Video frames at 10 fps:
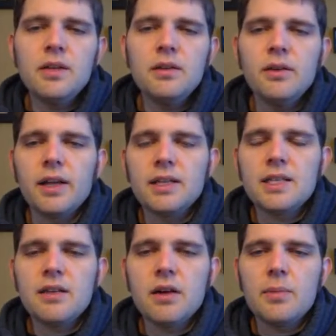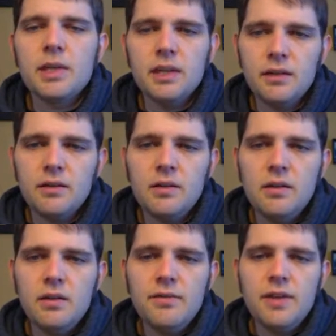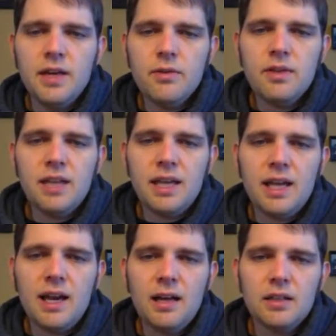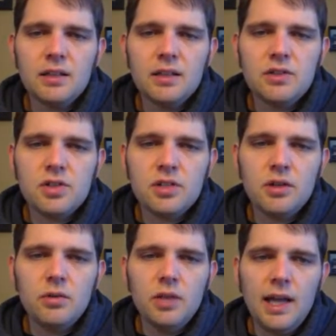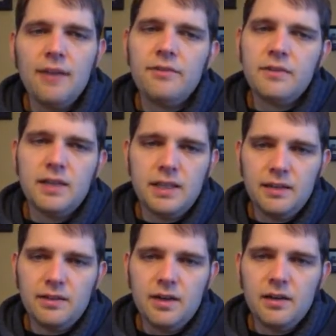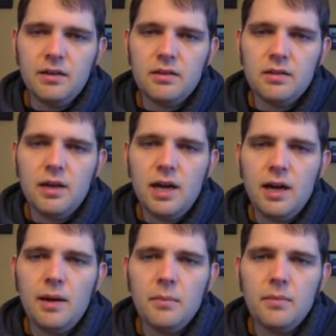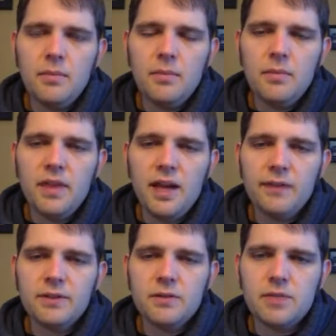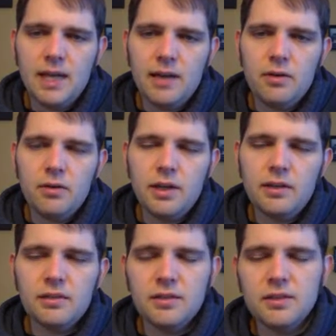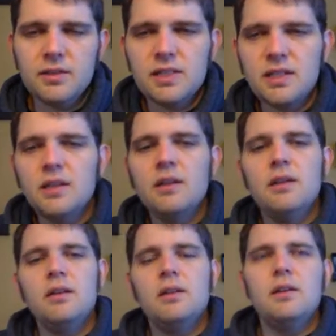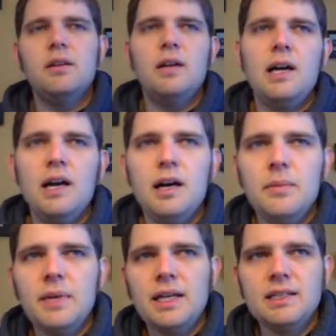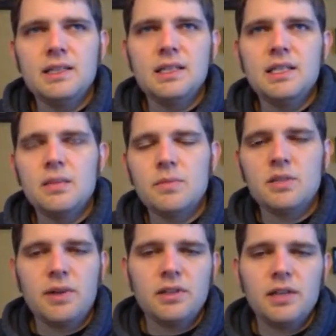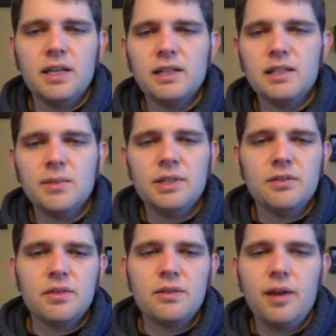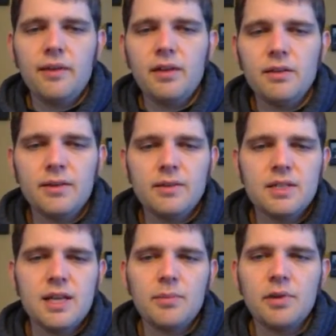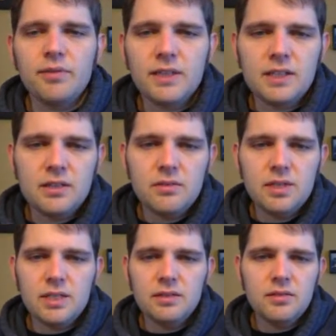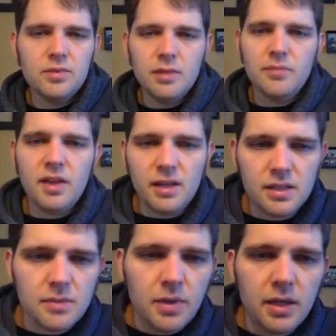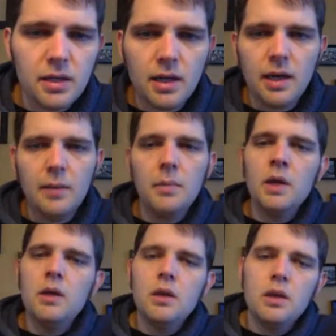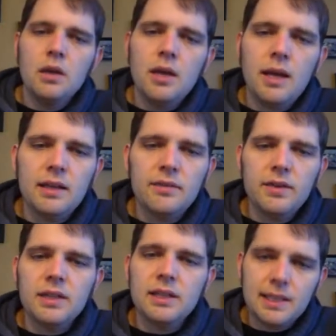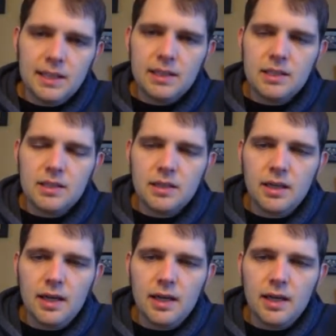okay, let's say they're up here. They know that they cannot just go left and get there. They have to go down, and there's, I did some special handling to make sure that you have elevators. It's not perfect and you can still do dumb things, but at the very least,